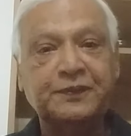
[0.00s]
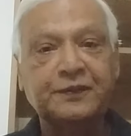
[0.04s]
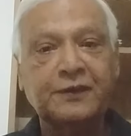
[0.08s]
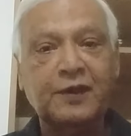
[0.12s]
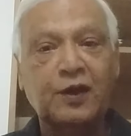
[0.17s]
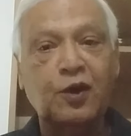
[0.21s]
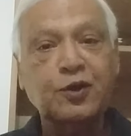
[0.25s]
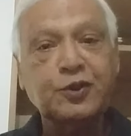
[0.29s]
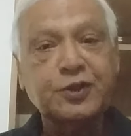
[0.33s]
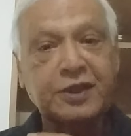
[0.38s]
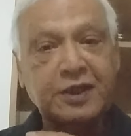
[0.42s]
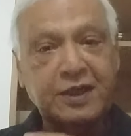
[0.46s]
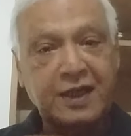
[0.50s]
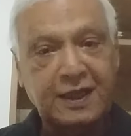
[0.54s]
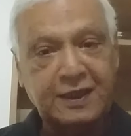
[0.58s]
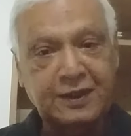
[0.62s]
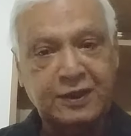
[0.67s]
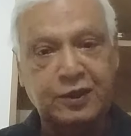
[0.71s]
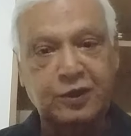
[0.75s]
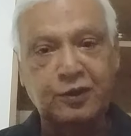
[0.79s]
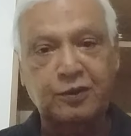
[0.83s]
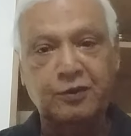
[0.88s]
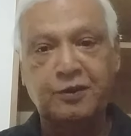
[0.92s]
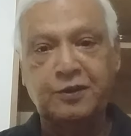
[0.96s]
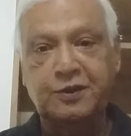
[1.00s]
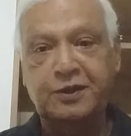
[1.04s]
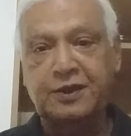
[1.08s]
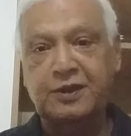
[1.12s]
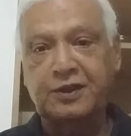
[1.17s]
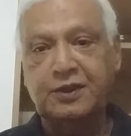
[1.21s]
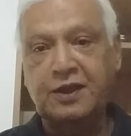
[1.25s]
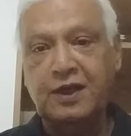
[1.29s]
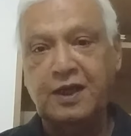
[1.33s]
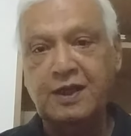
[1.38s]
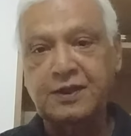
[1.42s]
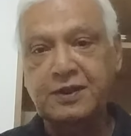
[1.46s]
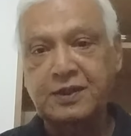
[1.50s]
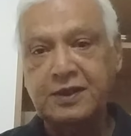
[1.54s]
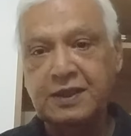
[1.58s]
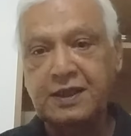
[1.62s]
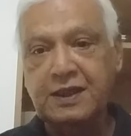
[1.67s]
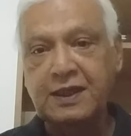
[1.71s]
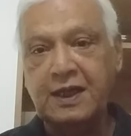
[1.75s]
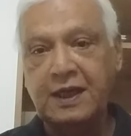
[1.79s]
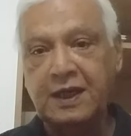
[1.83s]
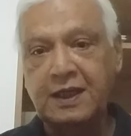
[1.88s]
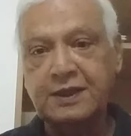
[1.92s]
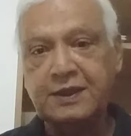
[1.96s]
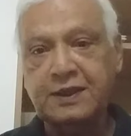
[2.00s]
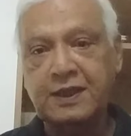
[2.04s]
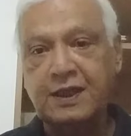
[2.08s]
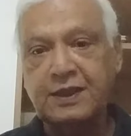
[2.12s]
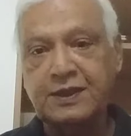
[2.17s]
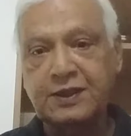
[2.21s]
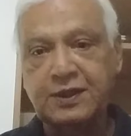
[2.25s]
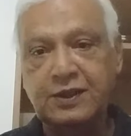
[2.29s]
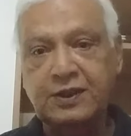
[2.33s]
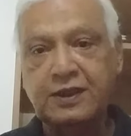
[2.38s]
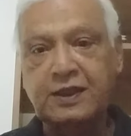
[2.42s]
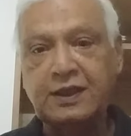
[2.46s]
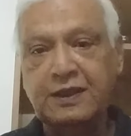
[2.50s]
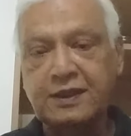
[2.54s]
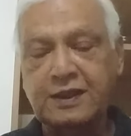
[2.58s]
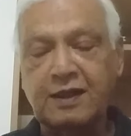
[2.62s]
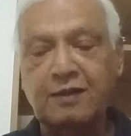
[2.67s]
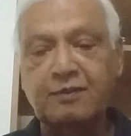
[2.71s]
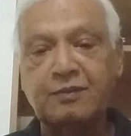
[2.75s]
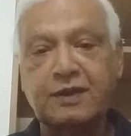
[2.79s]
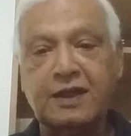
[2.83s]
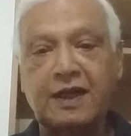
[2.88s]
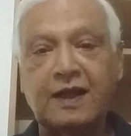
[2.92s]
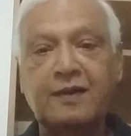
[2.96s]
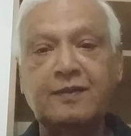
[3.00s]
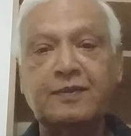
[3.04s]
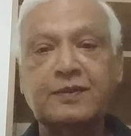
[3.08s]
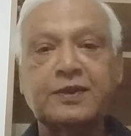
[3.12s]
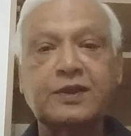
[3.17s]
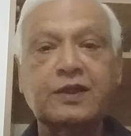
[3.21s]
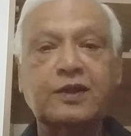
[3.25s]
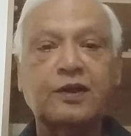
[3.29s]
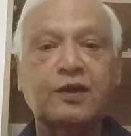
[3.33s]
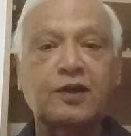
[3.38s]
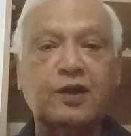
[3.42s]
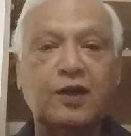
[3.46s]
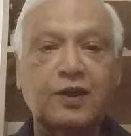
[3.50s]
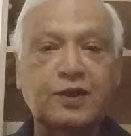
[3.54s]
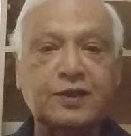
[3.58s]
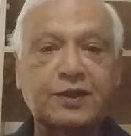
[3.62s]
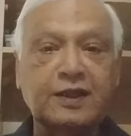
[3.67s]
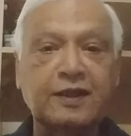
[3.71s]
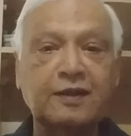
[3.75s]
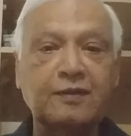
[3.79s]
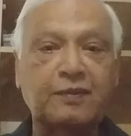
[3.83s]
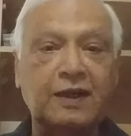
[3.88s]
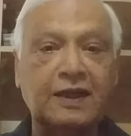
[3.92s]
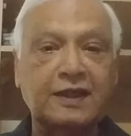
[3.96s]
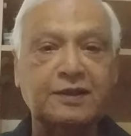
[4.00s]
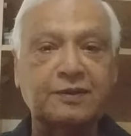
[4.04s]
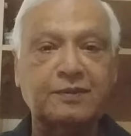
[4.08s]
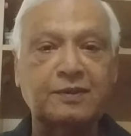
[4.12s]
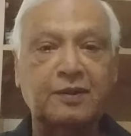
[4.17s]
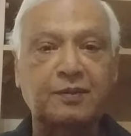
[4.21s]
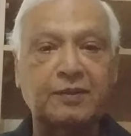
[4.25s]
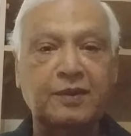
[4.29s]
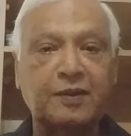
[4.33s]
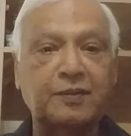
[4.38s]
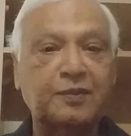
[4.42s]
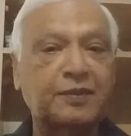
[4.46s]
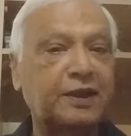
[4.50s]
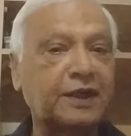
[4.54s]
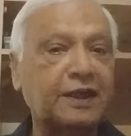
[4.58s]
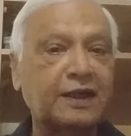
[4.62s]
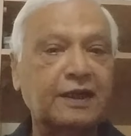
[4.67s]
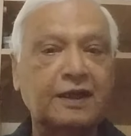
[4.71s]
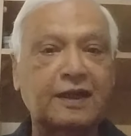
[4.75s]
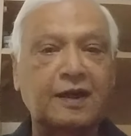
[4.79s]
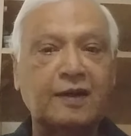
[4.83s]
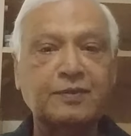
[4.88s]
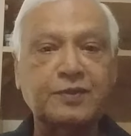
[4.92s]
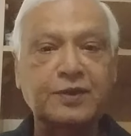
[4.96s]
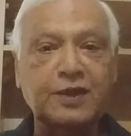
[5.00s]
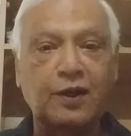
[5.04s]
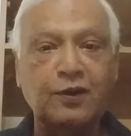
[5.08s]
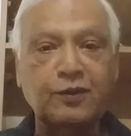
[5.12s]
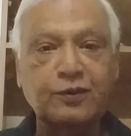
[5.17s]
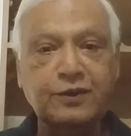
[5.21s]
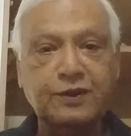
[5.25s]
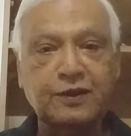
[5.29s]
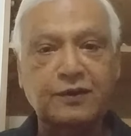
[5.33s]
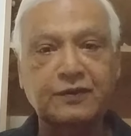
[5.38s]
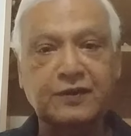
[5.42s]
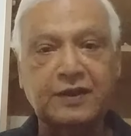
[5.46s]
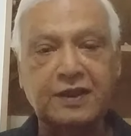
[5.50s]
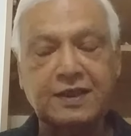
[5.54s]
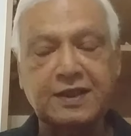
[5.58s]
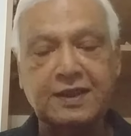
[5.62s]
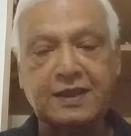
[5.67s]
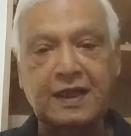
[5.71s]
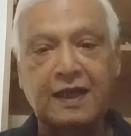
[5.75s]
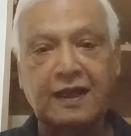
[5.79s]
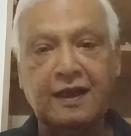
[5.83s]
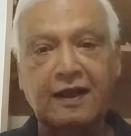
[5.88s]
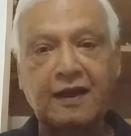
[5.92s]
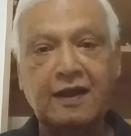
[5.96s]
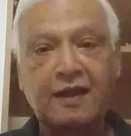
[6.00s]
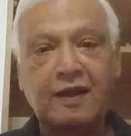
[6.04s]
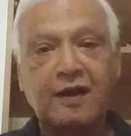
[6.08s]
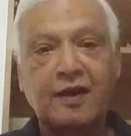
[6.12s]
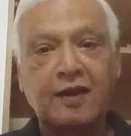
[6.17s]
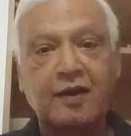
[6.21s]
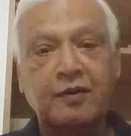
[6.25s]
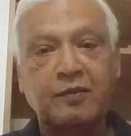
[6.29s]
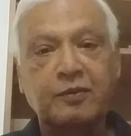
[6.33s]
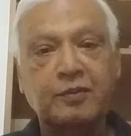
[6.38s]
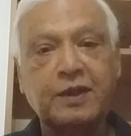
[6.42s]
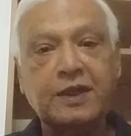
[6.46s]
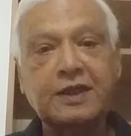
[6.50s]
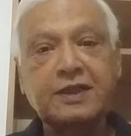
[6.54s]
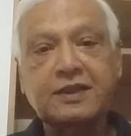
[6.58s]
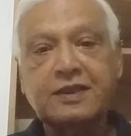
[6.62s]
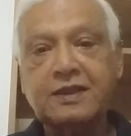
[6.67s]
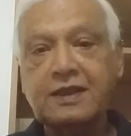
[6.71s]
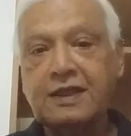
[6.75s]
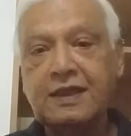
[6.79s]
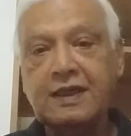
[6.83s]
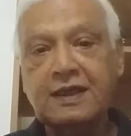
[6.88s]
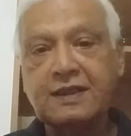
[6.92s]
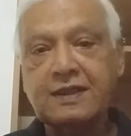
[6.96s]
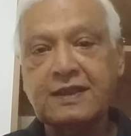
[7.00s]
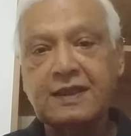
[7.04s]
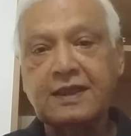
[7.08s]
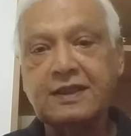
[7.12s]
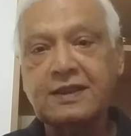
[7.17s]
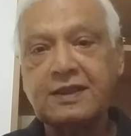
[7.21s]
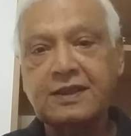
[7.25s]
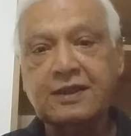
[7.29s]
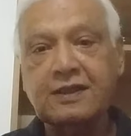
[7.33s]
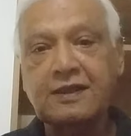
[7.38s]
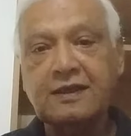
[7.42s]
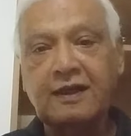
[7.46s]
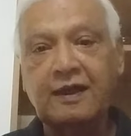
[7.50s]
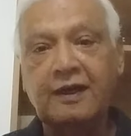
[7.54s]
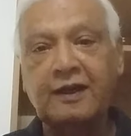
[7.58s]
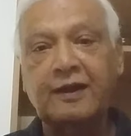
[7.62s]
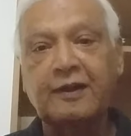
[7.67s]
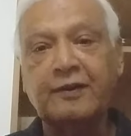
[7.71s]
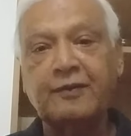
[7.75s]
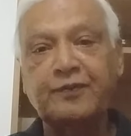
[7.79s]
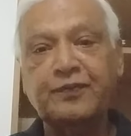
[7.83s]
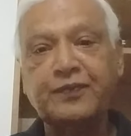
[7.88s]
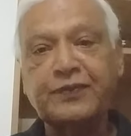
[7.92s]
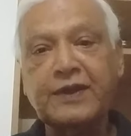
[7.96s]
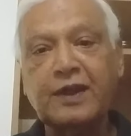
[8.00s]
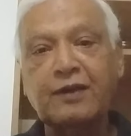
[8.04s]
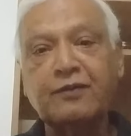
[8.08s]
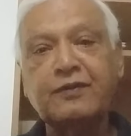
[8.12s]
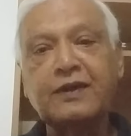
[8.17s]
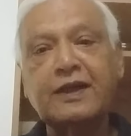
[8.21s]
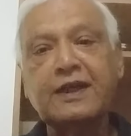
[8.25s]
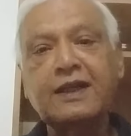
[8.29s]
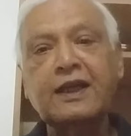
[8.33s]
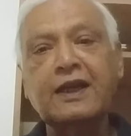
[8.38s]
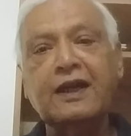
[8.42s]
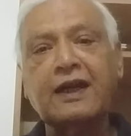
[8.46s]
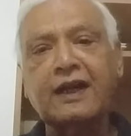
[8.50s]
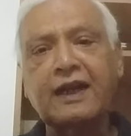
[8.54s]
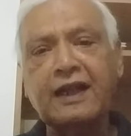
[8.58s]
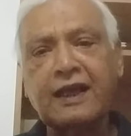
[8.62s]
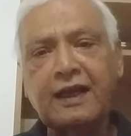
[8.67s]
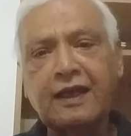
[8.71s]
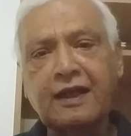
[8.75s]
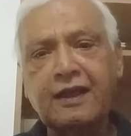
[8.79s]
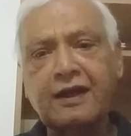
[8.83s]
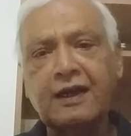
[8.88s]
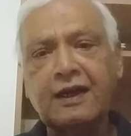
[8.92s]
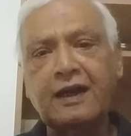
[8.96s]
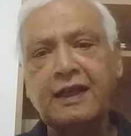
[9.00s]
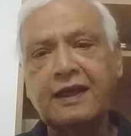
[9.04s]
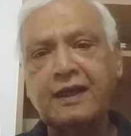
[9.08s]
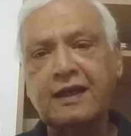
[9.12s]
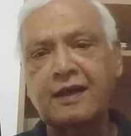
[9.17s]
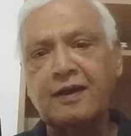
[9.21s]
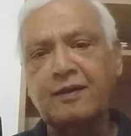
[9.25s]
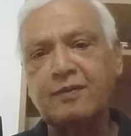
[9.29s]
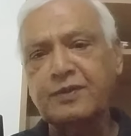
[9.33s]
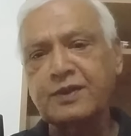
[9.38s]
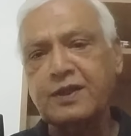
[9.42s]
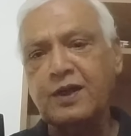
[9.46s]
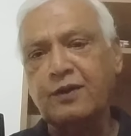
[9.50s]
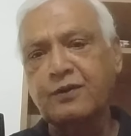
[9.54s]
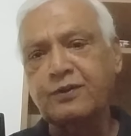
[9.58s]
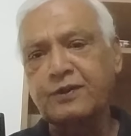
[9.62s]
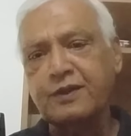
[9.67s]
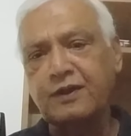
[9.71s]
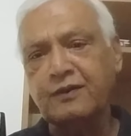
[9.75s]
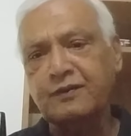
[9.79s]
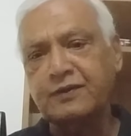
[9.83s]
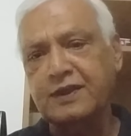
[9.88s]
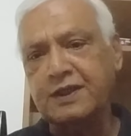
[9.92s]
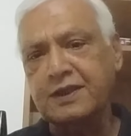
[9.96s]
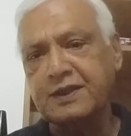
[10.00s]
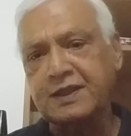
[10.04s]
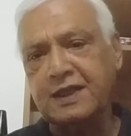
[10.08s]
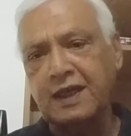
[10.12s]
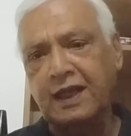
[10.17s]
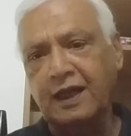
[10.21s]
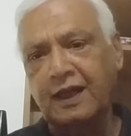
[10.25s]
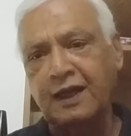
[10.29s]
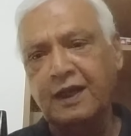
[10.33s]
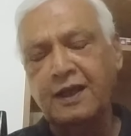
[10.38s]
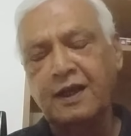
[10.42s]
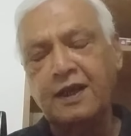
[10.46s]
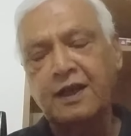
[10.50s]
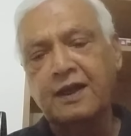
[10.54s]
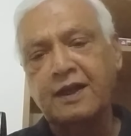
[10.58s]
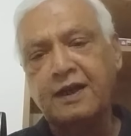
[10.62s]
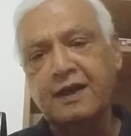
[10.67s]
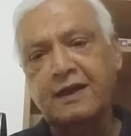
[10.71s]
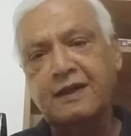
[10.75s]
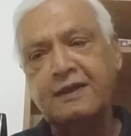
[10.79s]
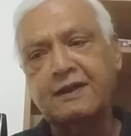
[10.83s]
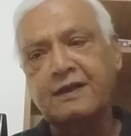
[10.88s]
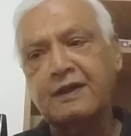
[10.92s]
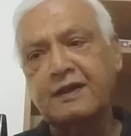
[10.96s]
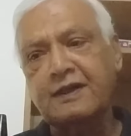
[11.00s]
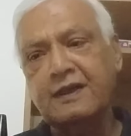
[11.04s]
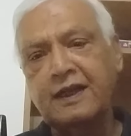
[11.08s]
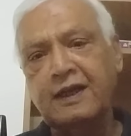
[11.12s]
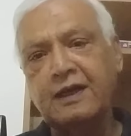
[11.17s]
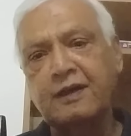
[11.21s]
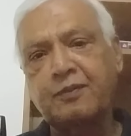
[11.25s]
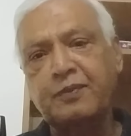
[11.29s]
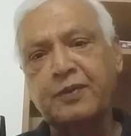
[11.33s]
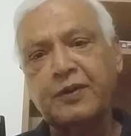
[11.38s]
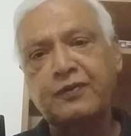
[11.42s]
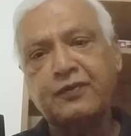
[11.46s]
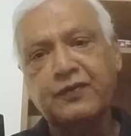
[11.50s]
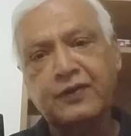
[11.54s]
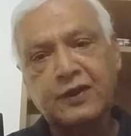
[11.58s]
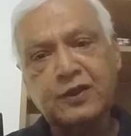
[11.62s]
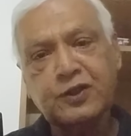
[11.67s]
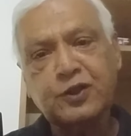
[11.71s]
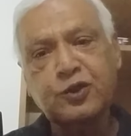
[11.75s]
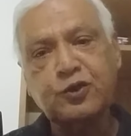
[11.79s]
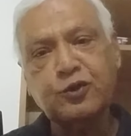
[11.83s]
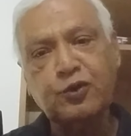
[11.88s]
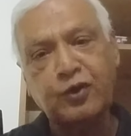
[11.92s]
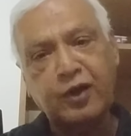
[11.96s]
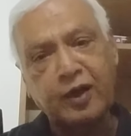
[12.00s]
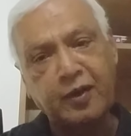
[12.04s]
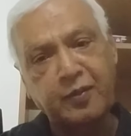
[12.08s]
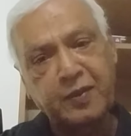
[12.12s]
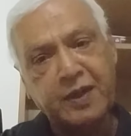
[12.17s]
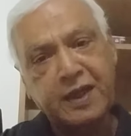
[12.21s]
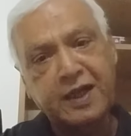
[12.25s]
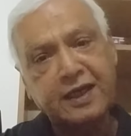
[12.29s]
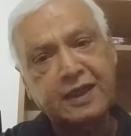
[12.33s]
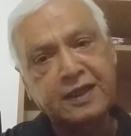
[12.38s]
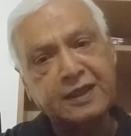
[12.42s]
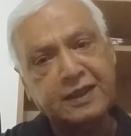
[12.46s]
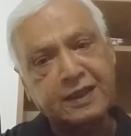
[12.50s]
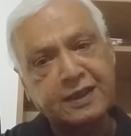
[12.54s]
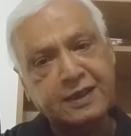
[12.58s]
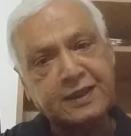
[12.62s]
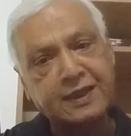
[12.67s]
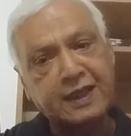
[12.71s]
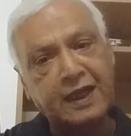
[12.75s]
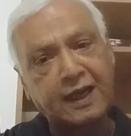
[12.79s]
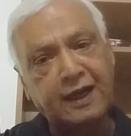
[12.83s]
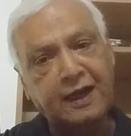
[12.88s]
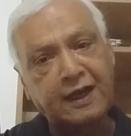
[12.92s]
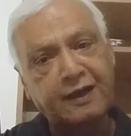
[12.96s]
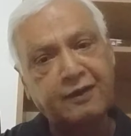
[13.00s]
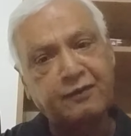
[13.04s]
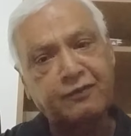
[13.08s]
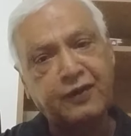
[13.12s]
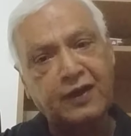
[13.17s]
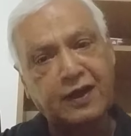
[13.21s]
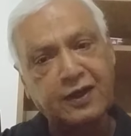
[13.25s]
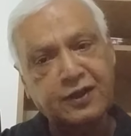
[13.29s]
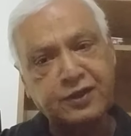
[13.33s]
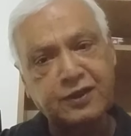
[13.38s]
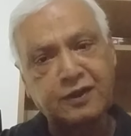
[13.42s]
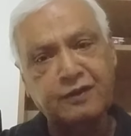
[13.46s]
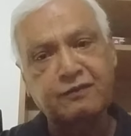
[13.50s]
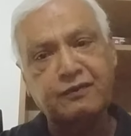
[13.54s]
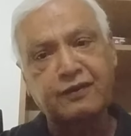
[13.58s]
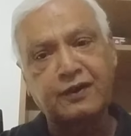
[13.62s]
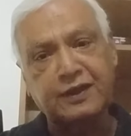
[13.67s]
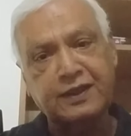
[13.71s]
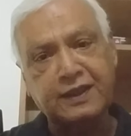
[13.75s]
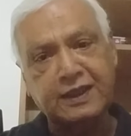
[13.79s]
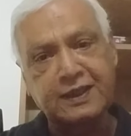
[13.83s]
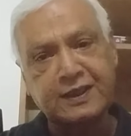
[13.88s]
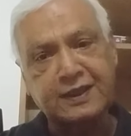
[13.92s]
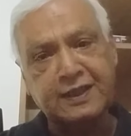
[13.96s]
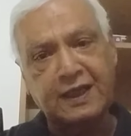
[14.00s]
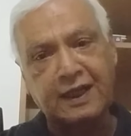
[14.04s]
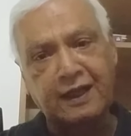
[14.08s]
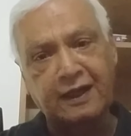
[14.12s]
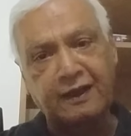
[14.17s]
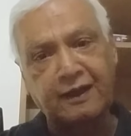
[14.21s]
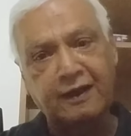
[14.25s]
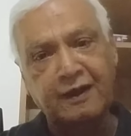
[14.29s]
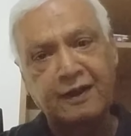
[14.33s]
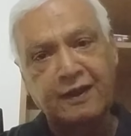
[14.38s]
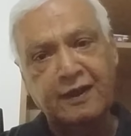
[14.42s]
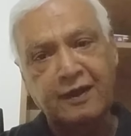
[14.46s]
oxidized glutathione, GSSG, sometimes cross the plasma membrane, comes out of the cell, but GSH very rarely comes out of the cell. It prefers to remain in the cell and function for the cell.